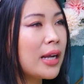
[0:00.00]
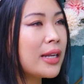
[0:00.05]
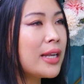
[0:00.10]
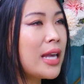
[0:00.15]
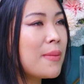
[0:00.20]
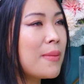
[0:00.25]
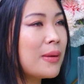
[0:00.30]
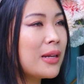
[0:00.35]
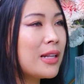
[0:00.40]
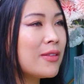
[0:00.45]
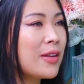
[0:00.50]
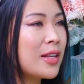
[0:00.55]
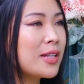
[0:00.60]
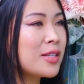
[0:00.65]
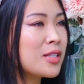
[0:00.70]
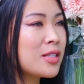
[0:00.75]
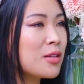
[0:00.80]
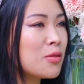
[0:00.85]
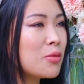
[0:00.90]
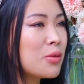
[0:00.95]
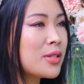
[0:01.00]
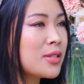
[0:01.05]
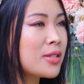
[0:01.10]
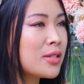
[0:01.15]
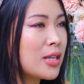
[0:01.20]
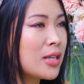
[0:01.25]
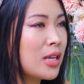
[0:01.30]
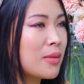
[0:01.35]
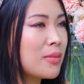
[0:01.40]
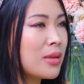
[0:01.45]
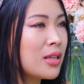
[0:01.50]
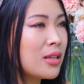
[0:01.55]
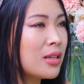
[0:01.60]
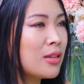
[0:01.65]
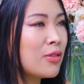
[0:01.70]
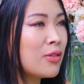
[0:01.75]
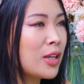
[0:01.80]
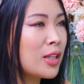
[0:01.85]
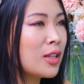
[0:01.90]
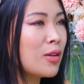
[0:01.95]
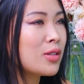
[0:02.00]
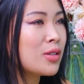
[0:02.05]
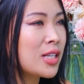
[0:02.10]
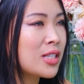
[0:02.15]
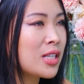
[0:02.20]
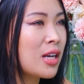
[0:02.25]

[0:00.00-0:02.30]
can't believe he still was seeing me if he knows that's